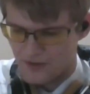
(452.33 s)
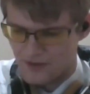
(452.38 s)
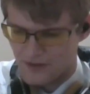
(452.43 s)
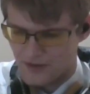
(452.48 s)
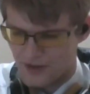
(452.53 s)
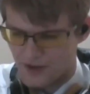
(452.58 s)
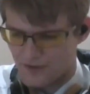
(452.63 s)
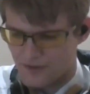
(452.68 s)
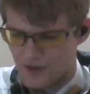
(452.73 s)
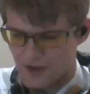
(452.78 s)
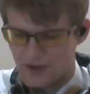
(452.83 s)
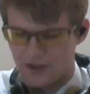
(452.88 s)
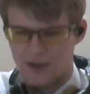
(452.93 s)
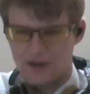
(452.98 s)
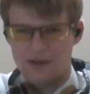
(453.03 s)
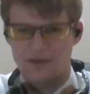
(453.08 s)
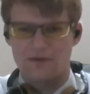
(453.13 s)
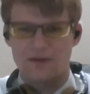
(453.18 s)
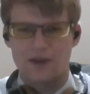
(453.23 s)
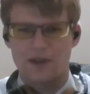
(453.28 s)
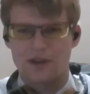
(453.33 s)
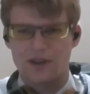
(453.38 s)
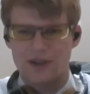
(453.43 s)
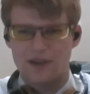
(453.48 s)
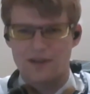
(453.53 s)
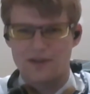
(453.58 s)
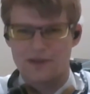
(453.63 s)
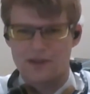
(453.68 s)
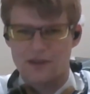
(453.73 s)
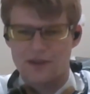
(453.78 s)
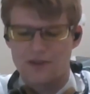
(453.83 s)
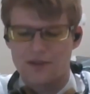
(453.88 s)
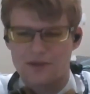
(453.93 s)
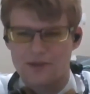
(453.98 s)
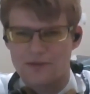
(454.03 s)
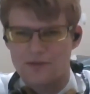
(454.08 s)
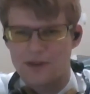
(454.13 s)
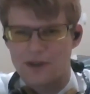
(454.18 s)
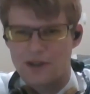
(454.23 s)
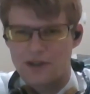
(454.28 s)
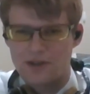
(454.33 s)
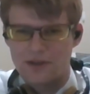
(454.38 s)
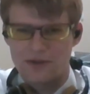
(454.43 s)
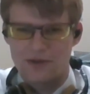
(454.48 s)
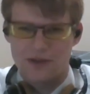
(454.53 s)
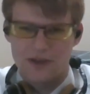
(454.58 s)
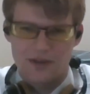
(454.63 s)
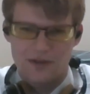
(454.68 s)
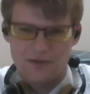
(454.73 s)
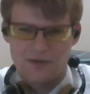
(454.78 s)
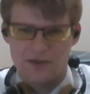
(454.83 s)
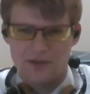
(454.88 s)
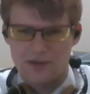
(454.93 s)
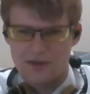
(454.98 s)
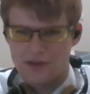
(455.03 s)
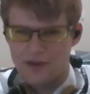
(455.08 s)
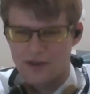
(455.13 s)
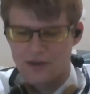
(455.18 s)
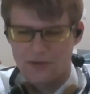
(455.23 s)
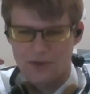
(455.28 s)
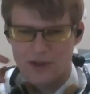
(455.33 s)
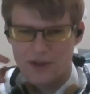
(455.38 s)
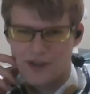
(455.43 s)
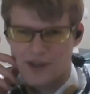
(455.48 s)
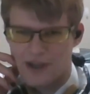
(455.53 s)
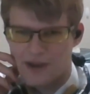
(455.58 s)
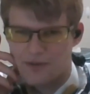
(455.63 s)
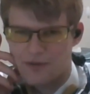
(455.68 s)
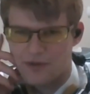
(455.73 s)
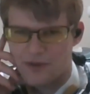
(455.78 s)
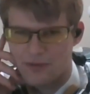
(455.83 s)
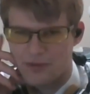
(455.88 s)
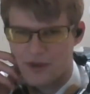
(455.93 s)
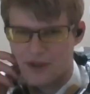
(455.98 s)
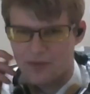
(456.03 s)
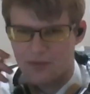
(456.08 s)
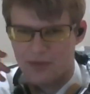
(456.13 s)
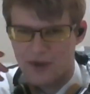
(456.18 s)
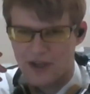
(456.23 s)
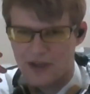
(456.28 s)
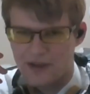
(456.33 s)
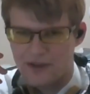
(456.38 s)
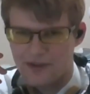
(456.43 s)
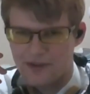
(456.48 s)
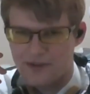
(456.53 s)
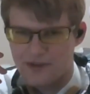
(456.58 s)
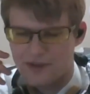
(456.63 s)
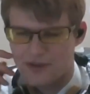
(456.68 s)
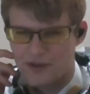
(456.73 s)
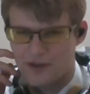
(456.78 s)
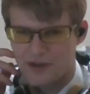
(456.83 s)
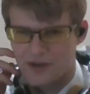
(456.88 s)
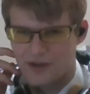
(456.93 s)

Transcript: Yeah, very, very easy to use, very intuitive. Just the one tap for play pause.